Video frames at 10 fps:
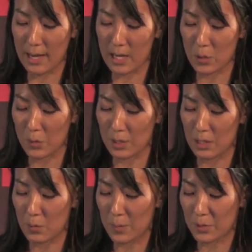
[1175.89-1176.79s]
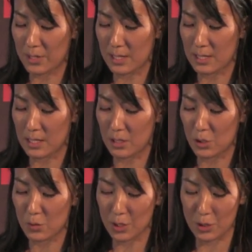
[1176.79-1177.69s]
adequately representing the
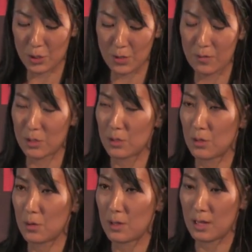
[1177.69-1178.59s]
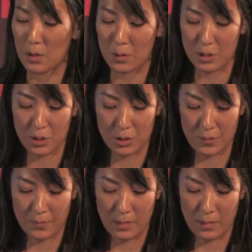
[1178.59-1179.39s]
structure of the Tolowa language.